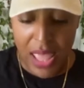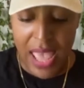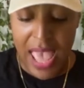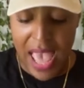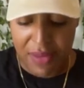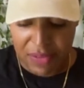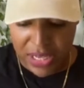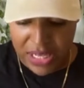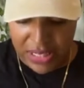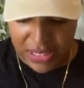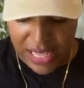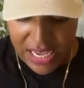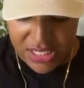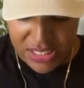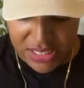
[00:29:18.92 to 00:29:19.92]
Having
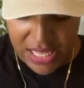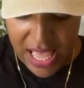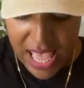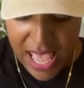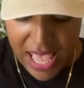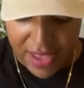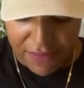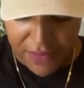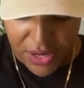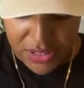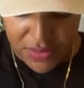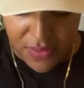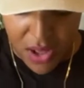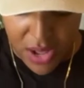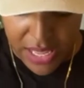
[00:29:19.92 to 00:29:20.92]
collections
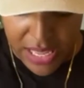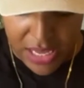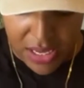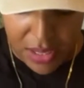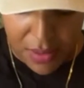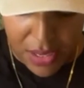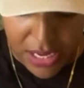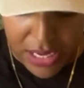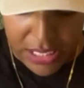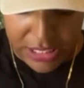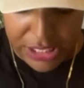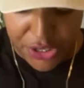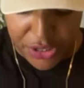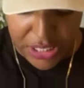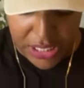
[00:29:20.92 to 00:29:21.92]
first of all, it
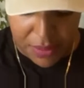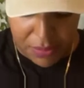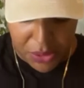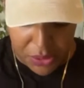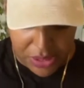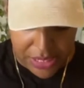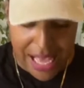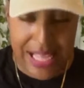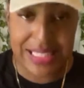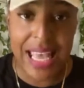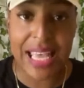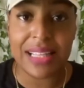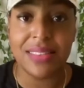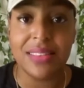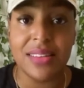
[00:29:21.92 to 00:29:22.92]
clearly communicates
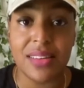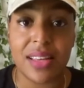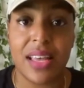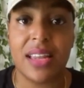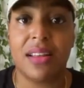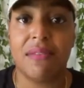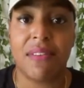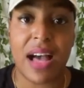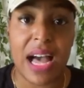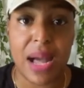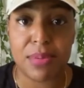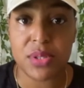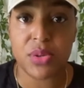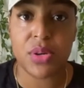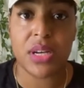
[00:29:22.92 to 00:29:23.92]
a look and a
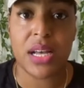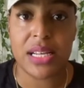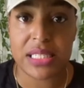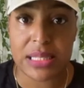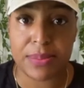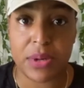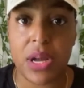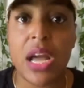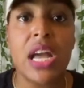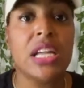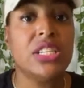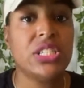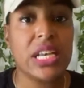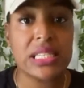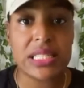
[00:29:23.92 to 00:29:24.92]
vibe to a customer,
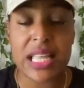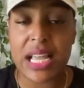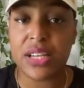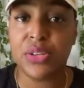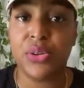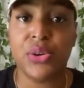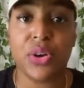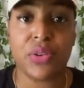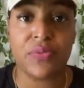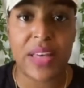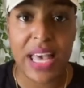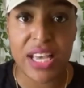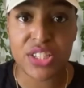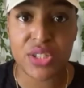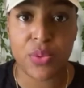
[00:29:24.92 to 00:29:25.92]
just like New York
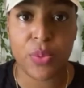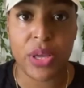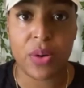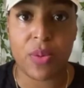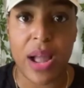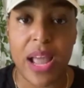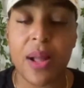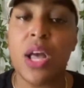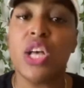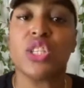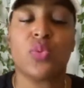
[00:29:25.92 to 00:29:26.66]
Fashion Week, right?